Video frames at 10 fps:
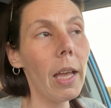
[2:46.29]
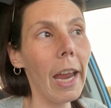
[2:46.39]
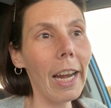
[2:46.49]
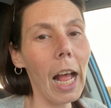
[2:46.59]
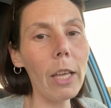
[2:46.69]

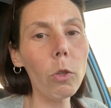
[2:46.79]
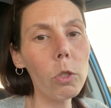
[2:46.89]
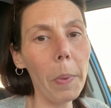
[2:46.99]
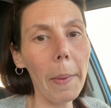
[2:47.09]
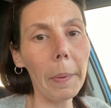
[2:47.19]
and I use
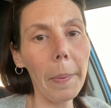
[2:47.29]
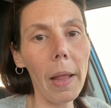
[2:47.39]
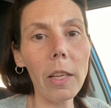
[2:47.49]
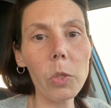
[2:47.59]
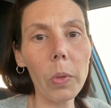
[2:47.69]
paper
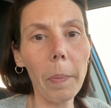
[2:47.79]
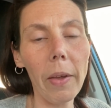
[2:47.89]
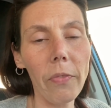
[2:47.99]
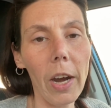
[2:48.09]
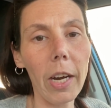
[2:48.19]
pellets with my
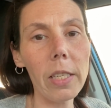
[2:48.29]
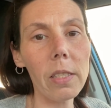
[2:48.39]
ferrets,